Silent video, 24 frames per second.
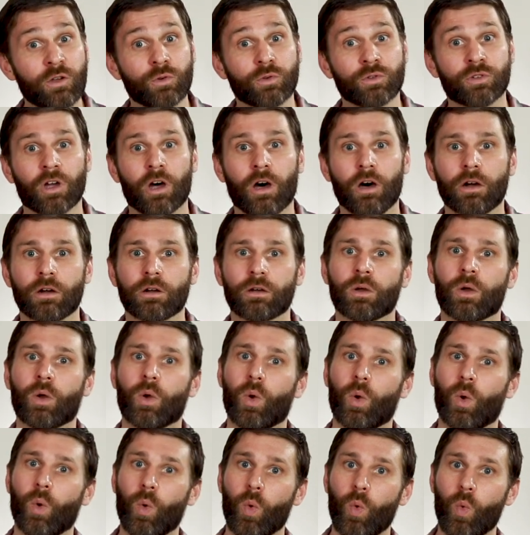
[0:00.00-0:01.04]
Tong,
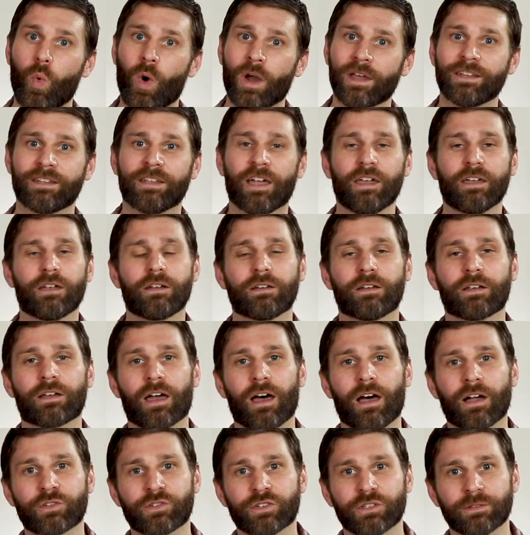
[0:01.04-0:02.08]
white tiger
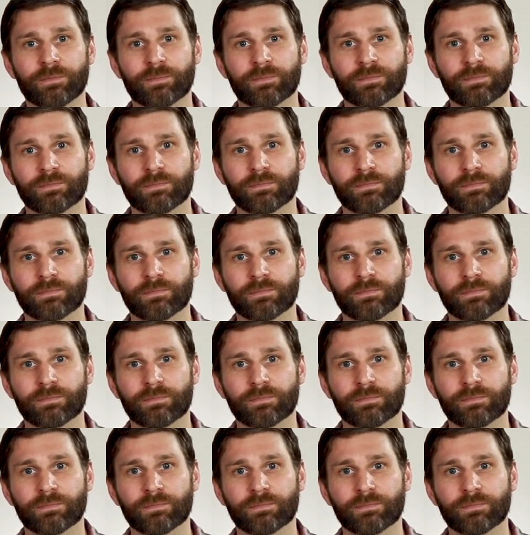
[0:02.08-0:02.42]
decoction.